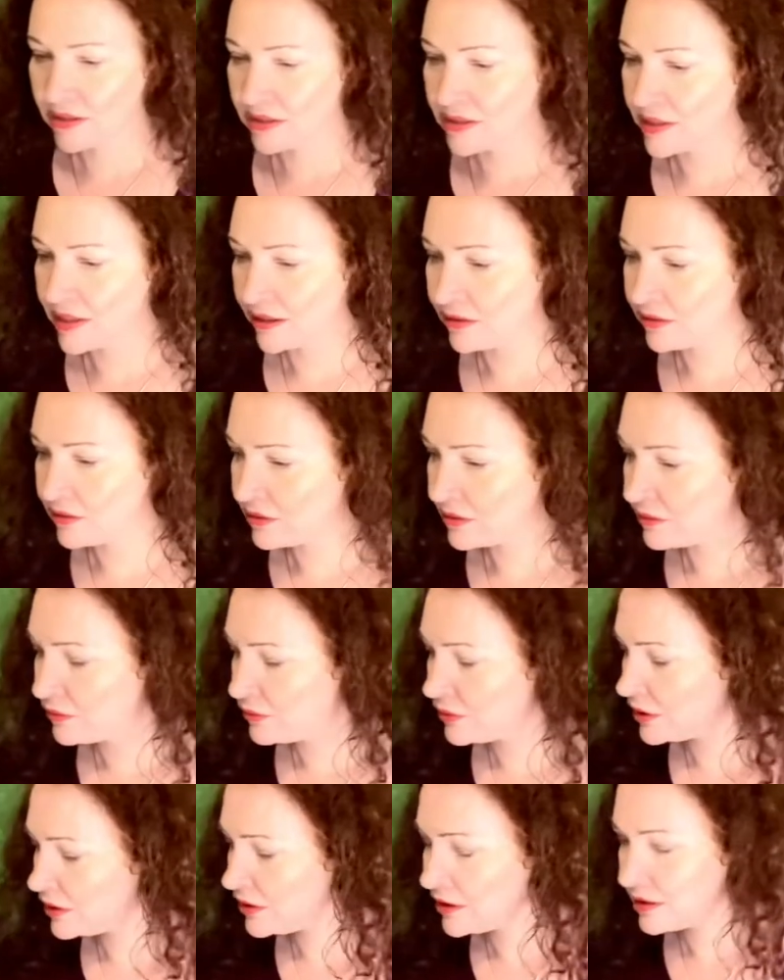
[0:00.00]
down on,
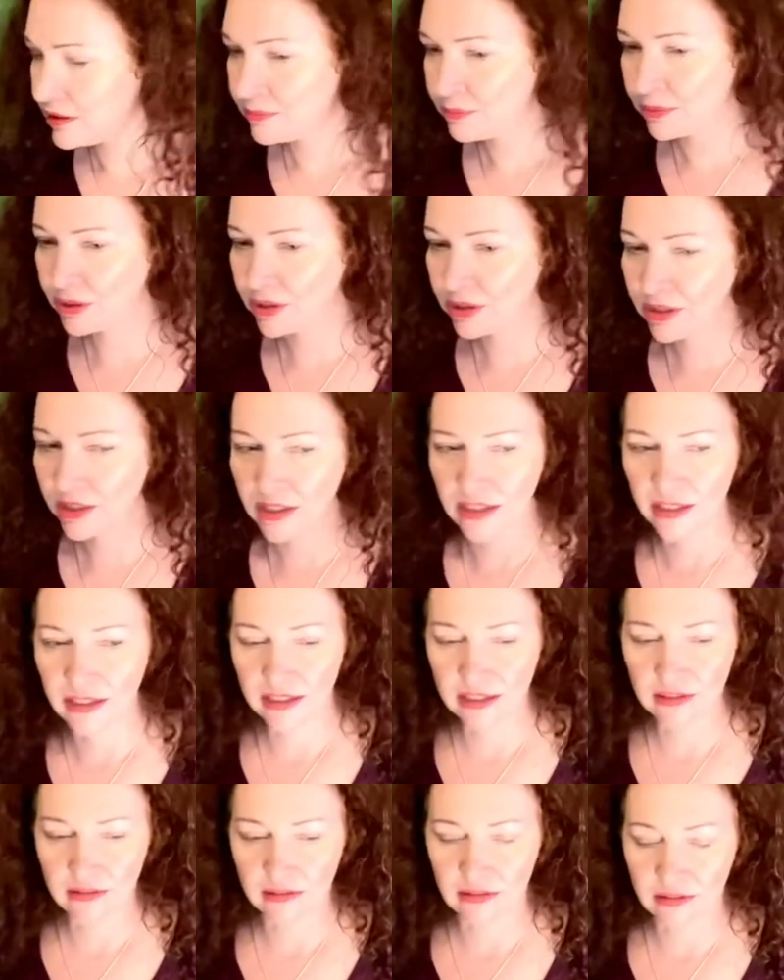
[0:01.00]
where did I put
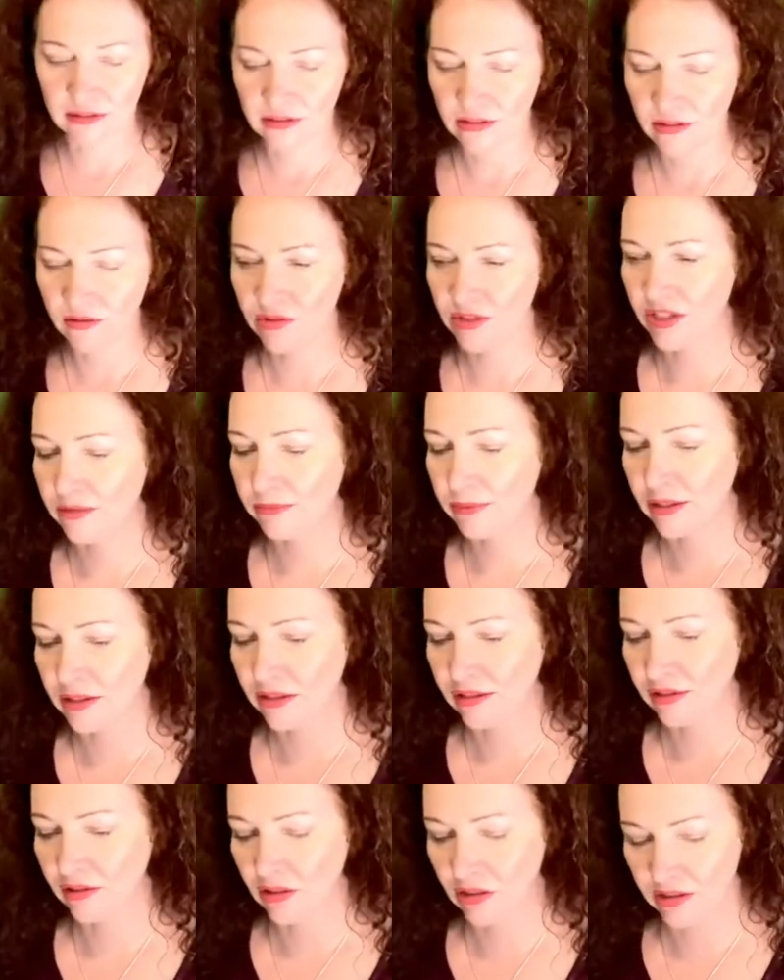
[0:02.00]
it? Don't tell me
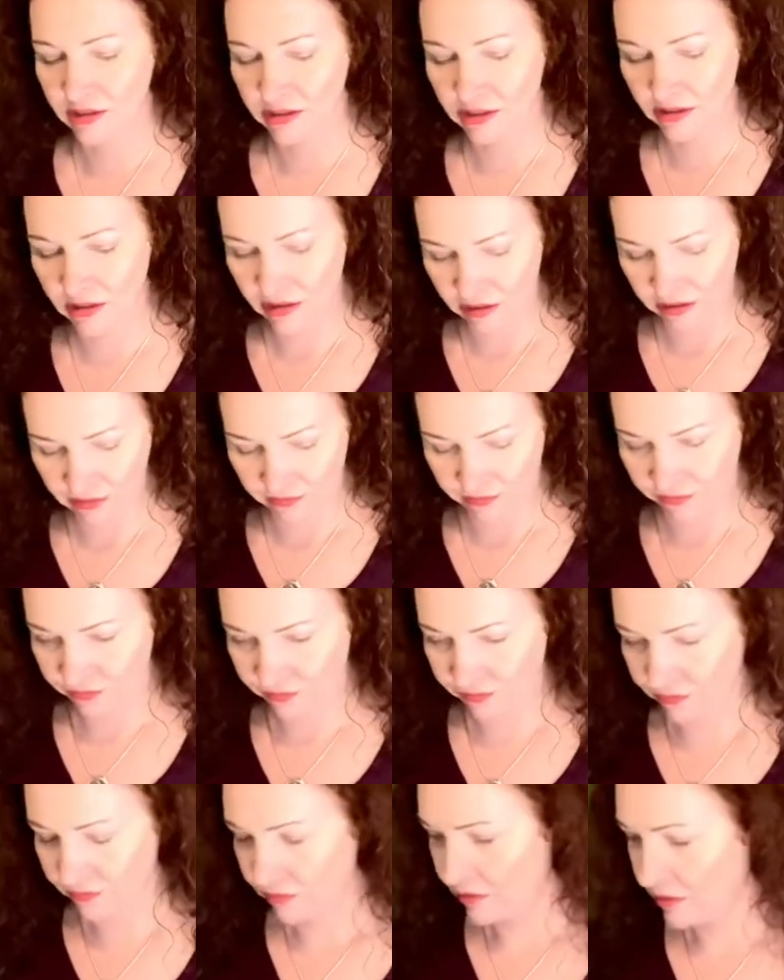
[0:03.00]
I lost it.
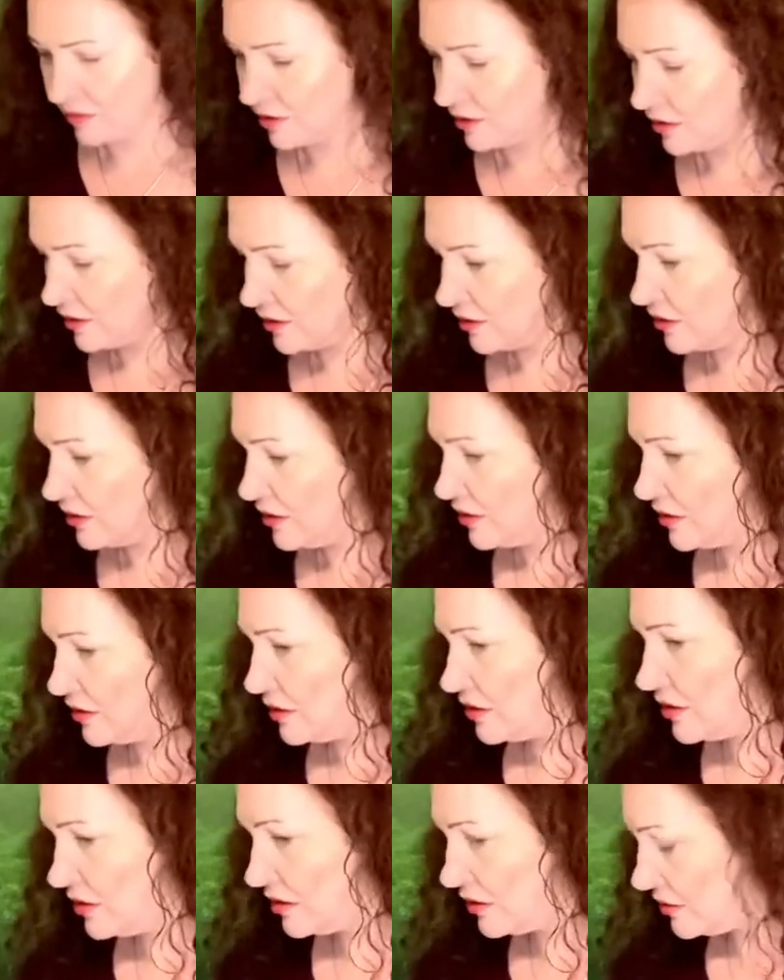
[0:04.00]

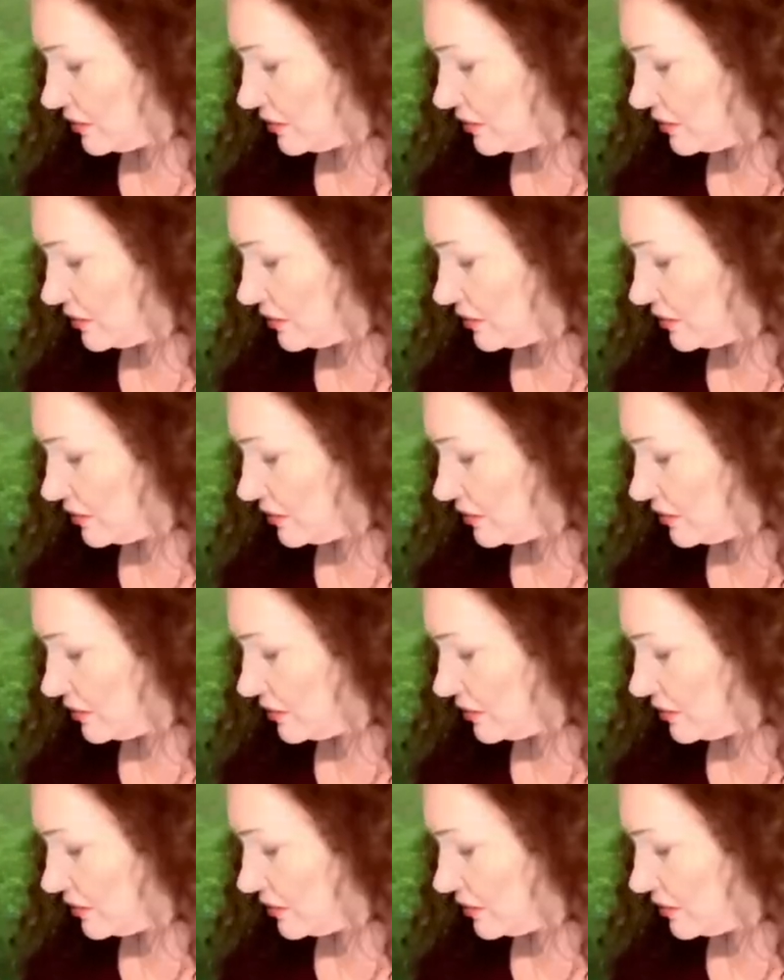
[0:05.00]
Oh